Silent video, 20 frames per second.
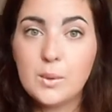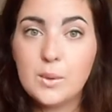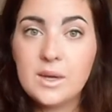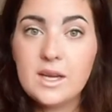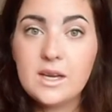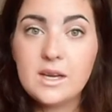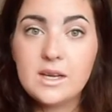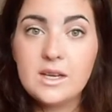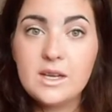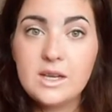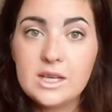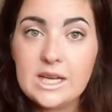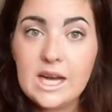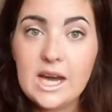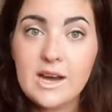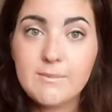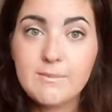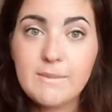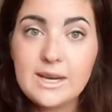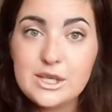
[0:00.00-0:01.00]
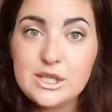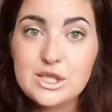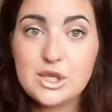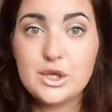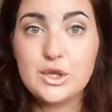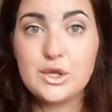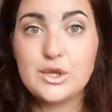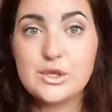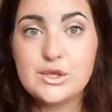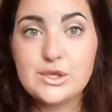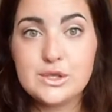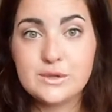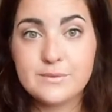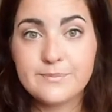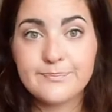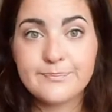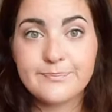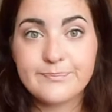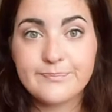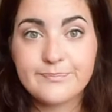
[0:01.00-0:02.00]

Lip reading: oh, here, you can have my shoes.